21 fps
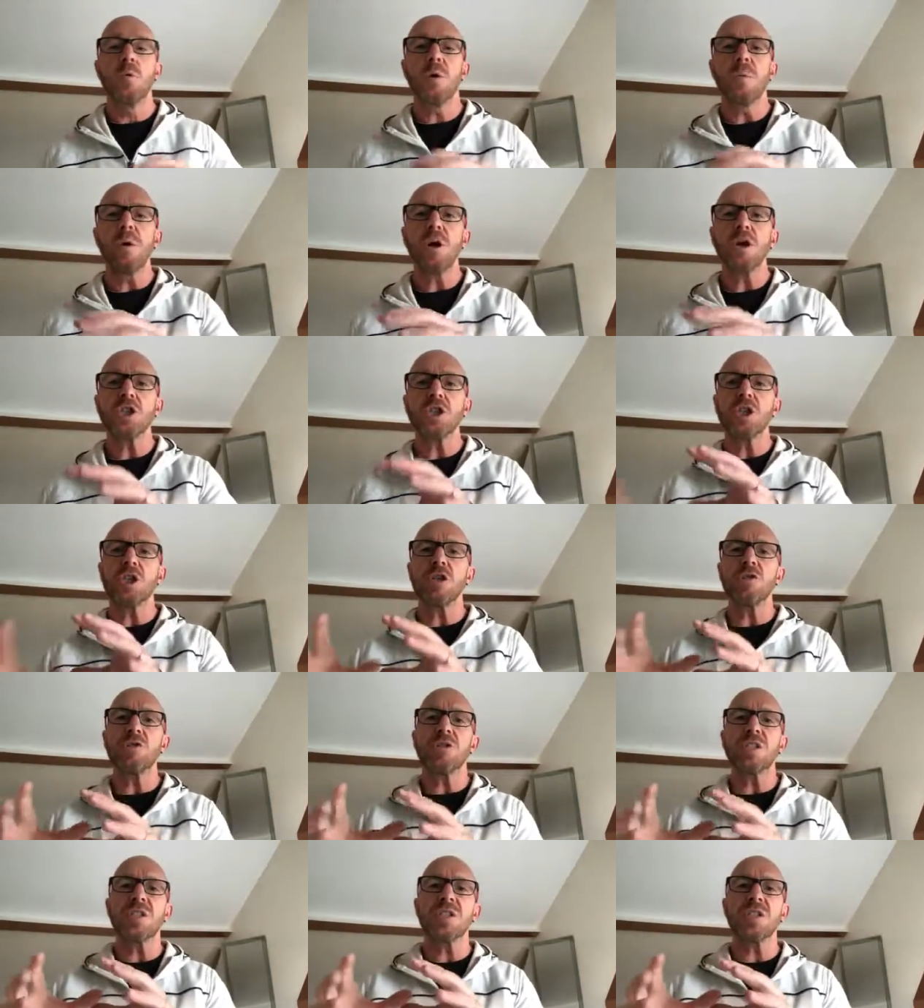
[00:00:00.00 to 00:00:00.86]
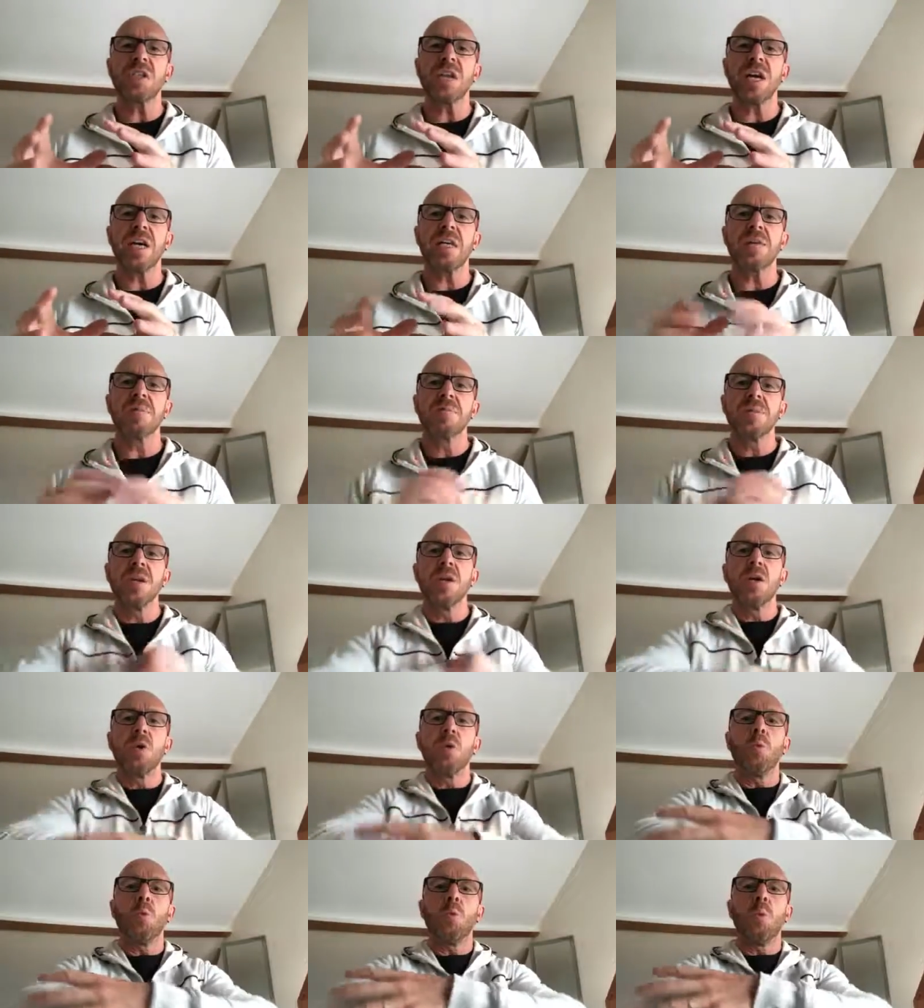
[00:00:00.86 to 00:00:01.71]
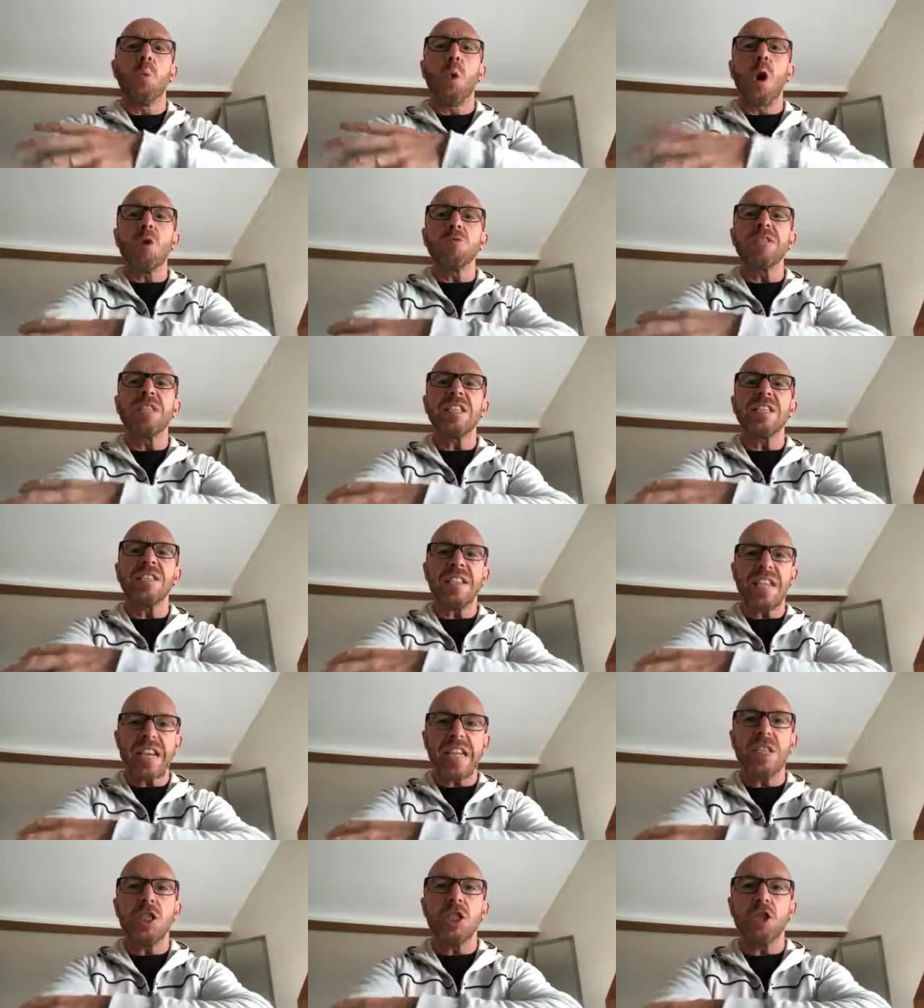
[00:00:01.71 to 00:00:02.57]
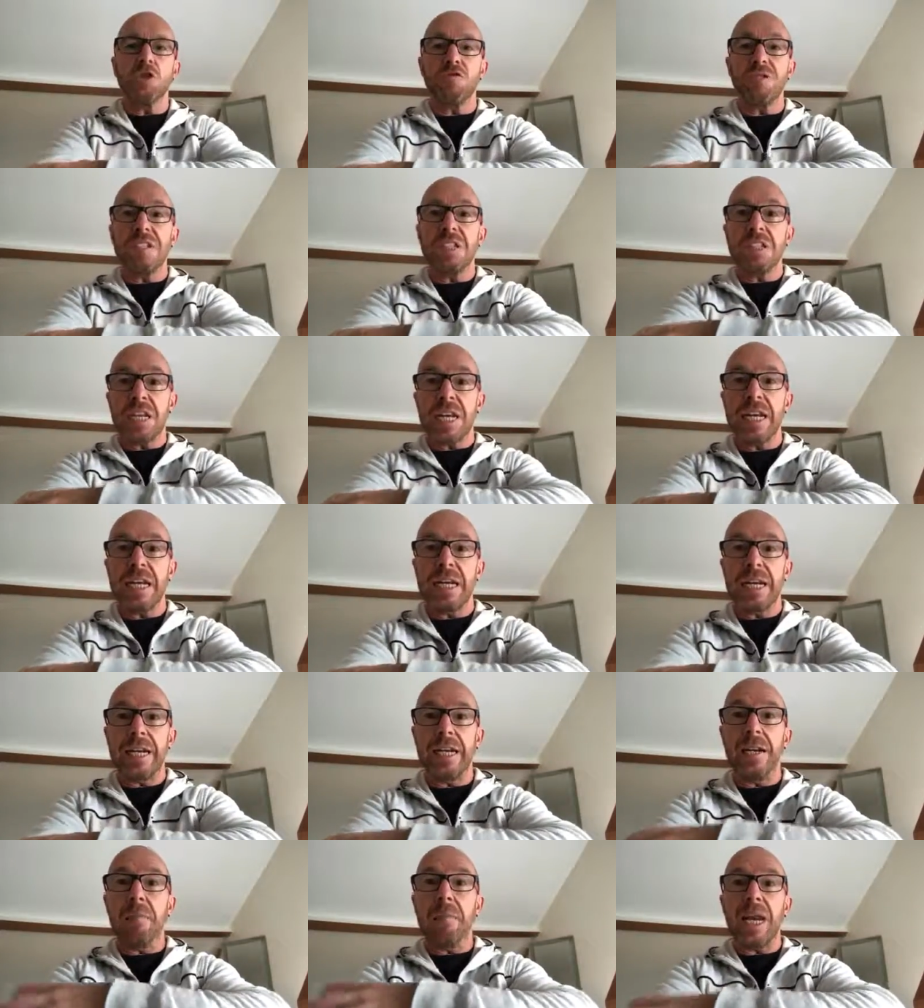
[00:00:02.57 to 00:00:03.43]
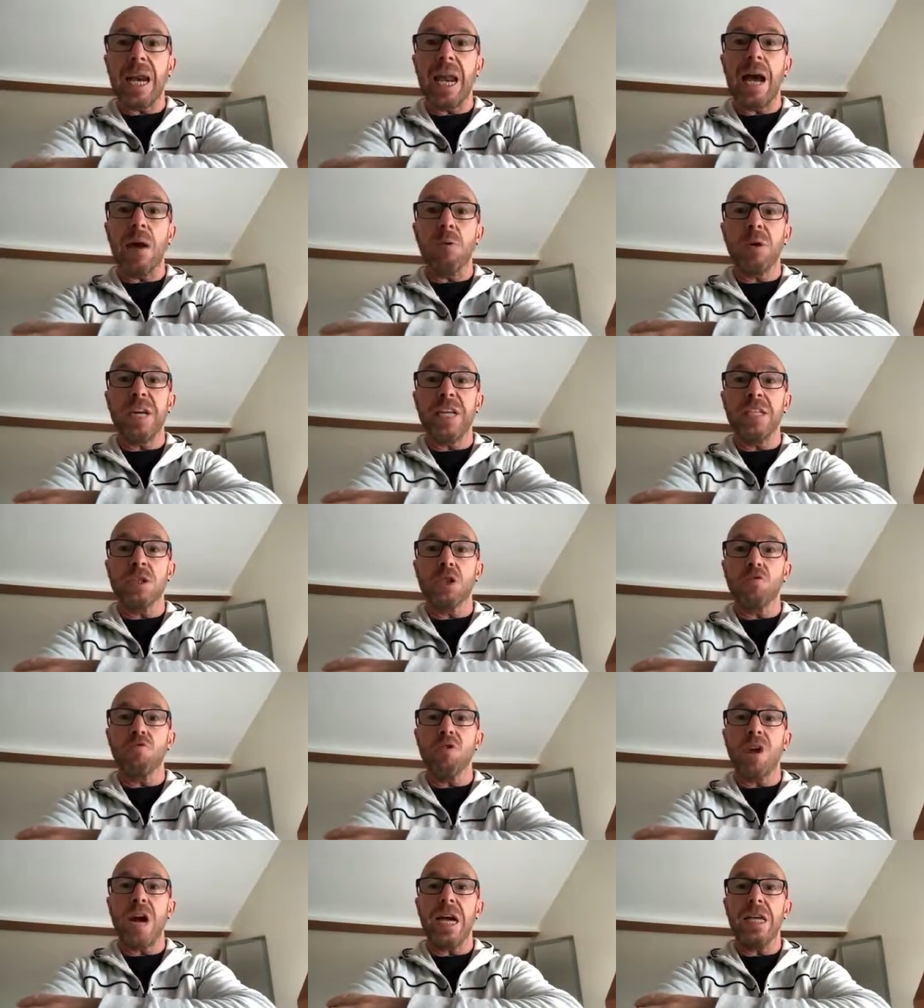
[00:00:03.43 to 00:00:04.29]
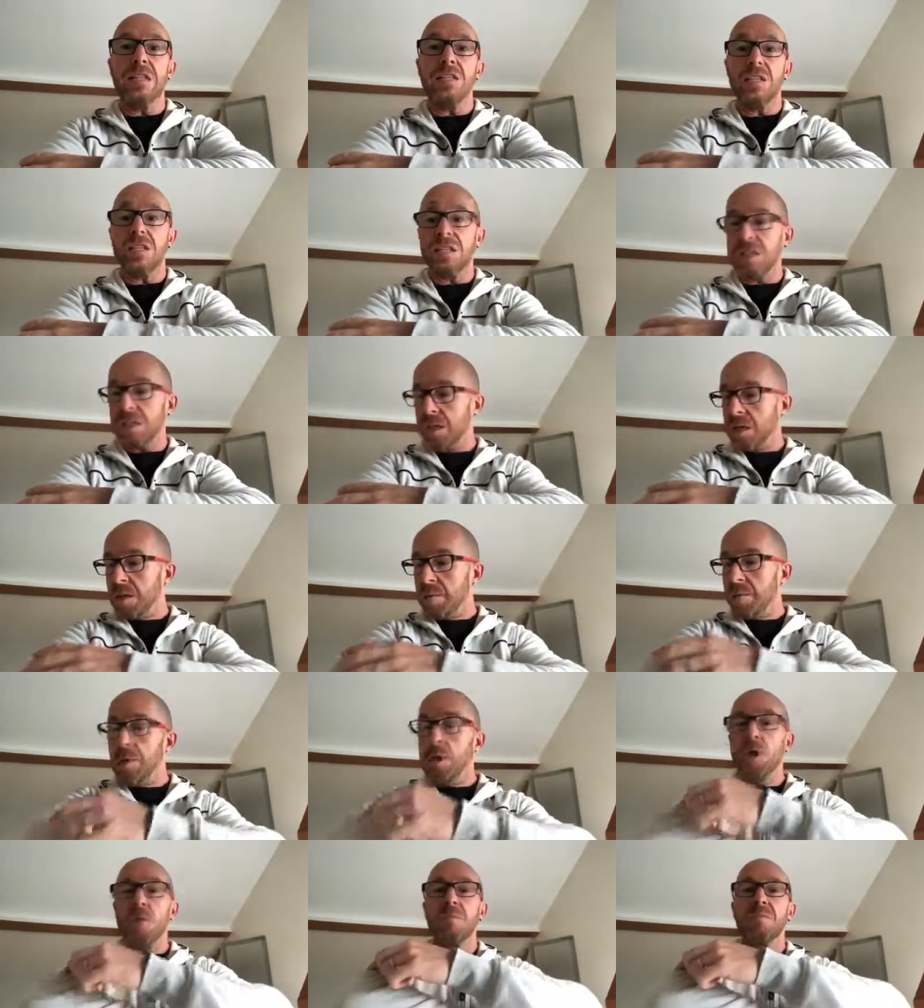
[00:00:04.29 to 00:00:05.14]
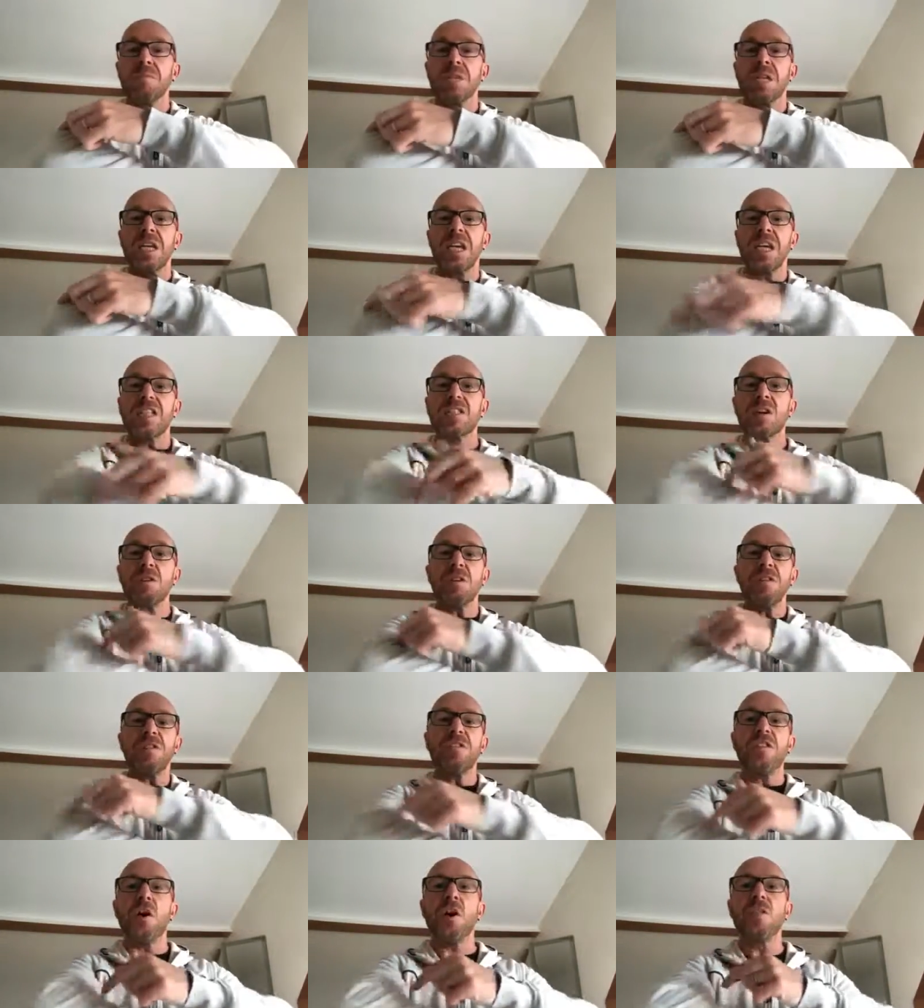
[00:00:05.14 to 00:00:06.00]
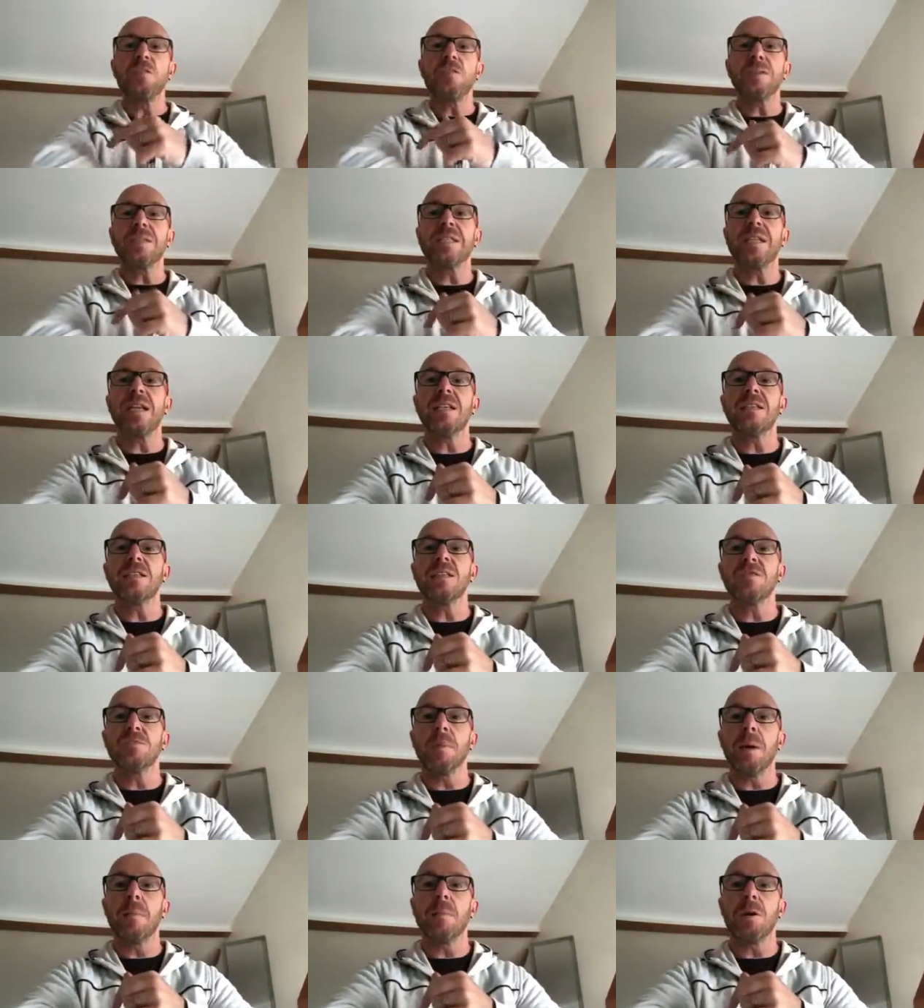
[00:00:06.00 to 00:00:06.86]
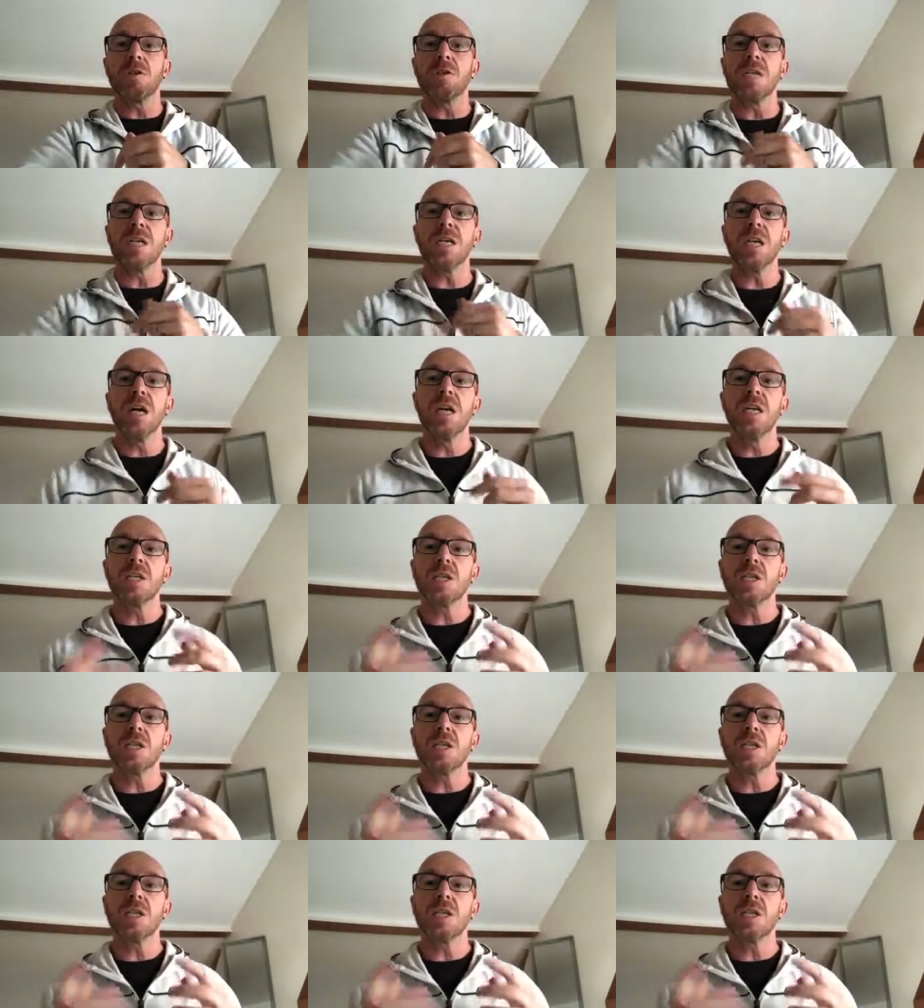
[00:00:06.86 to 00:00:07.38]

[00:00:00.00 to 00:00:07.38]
we might choose to say whilst this injury is healing i'm allowing it to rest but it's only 5% of my body,